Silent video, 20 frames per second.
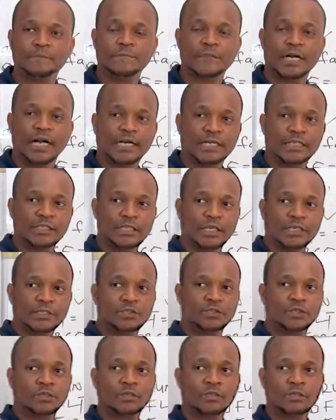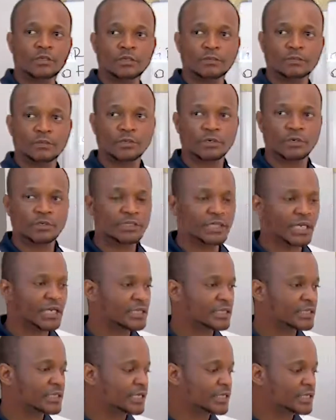architecture, because these are
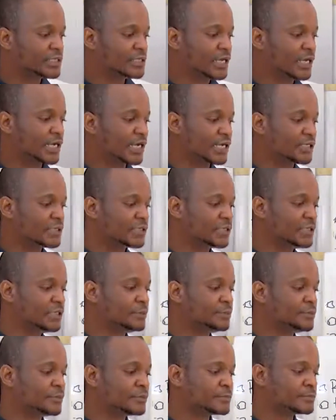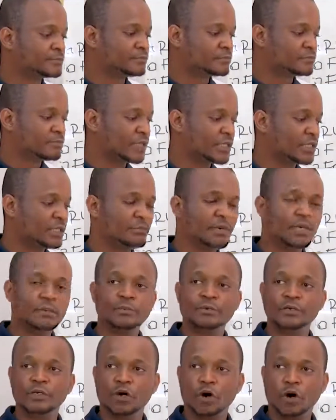the things that can keep the
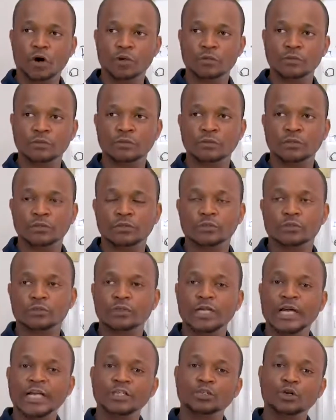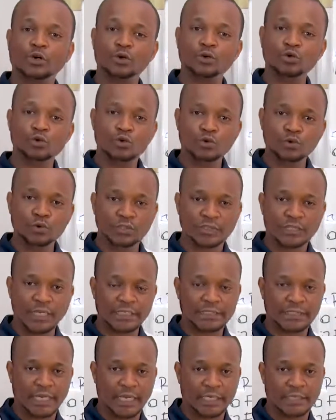memory on so that you don't lose
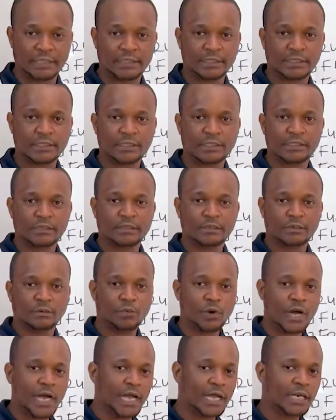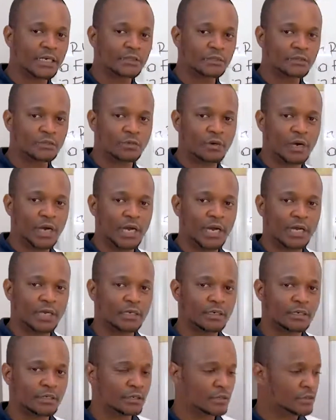data while you are
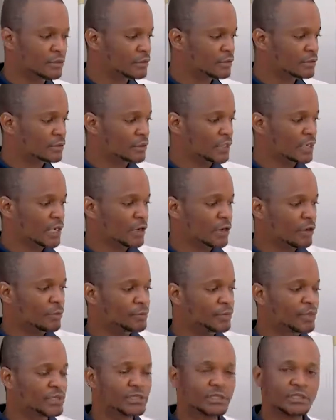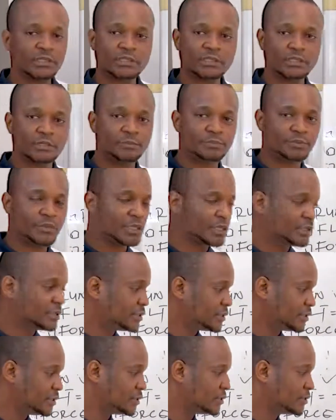operating the
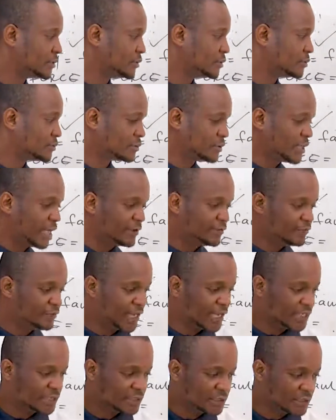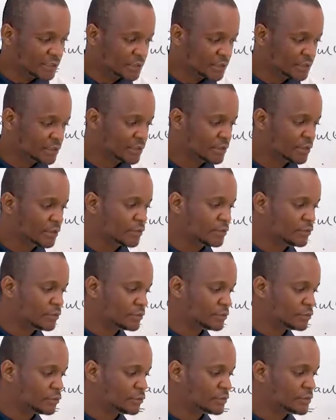PLC. So that flashes
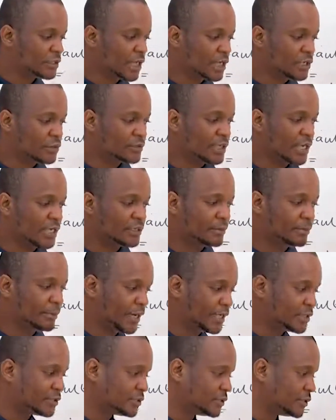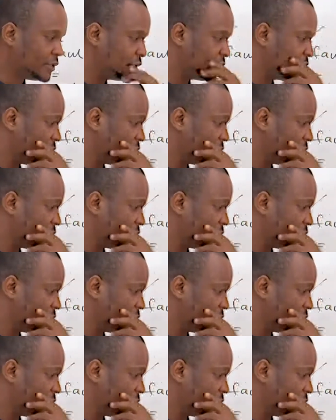to tell you that the battery